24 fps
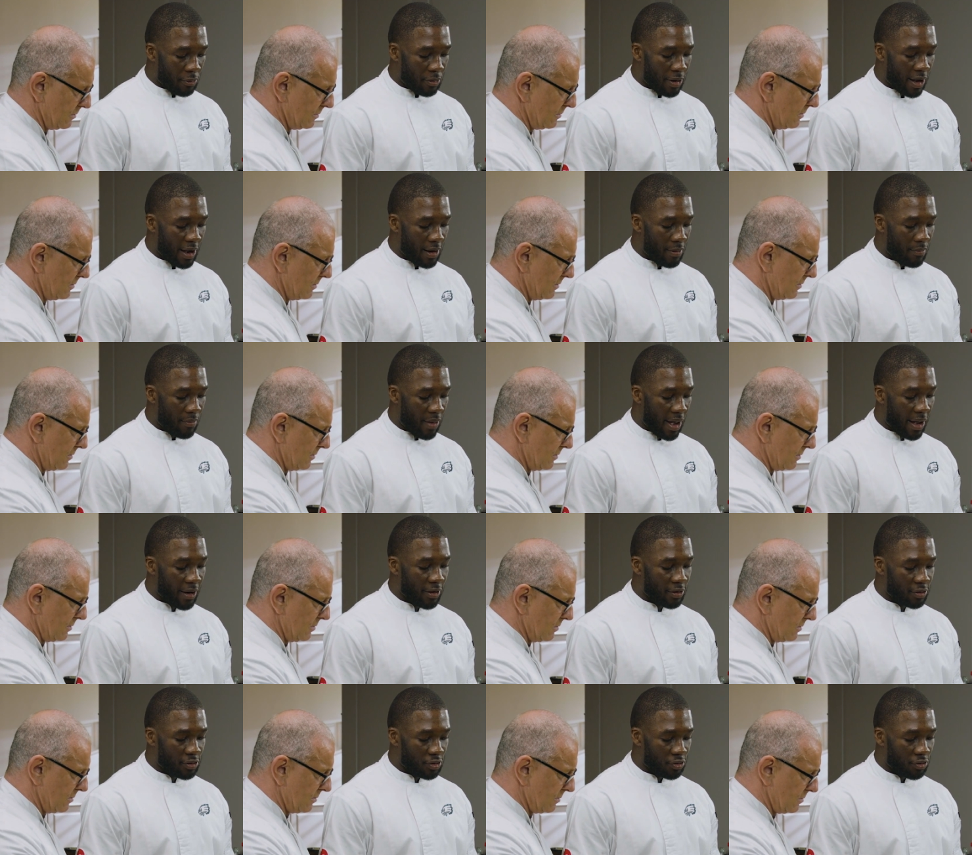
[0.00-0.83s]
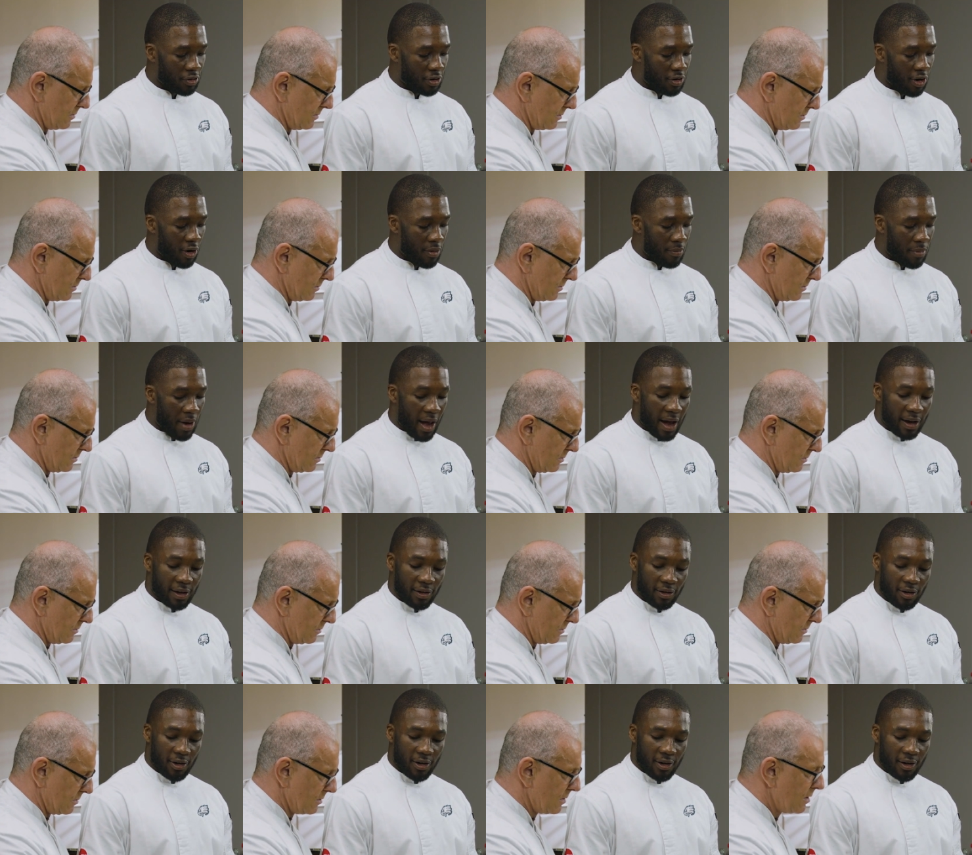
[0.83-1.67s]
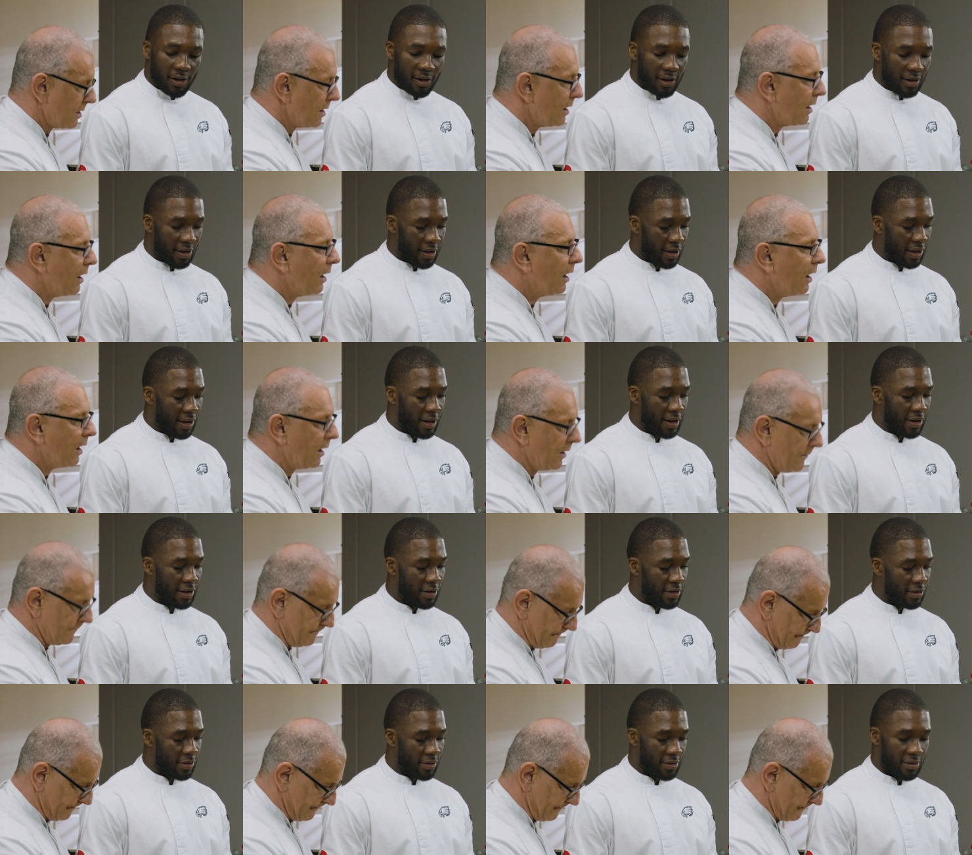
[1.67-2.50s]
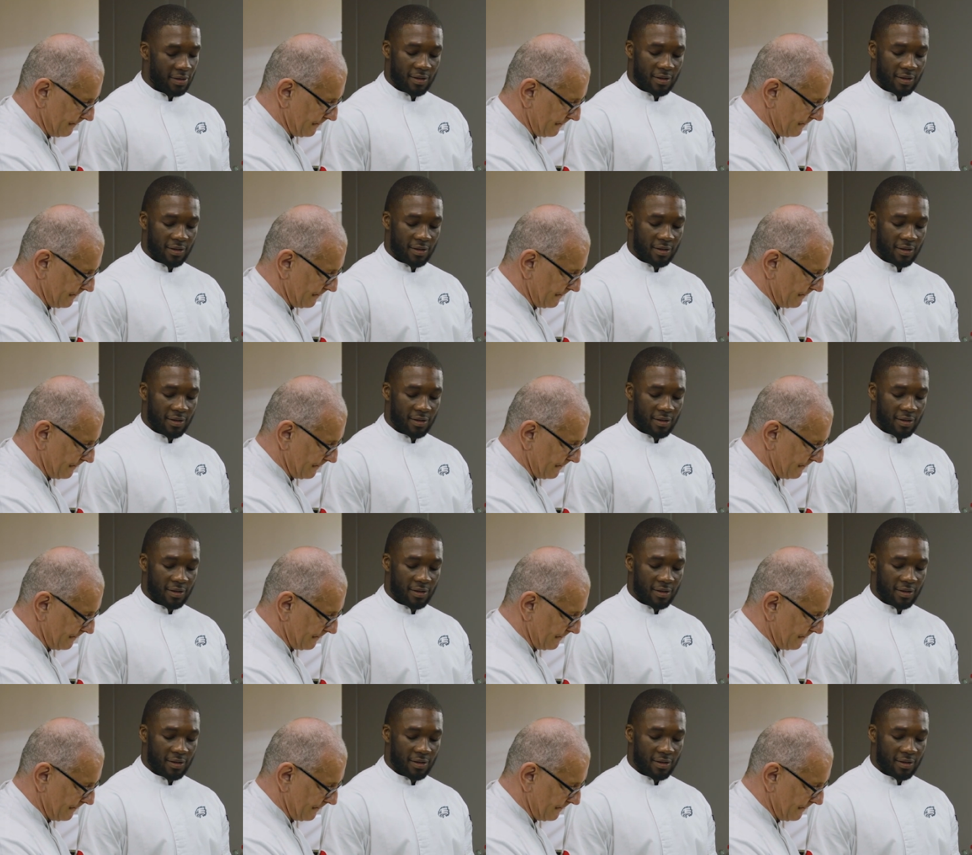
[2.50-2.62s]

Speaker 1: we had a mango tree in our backyard and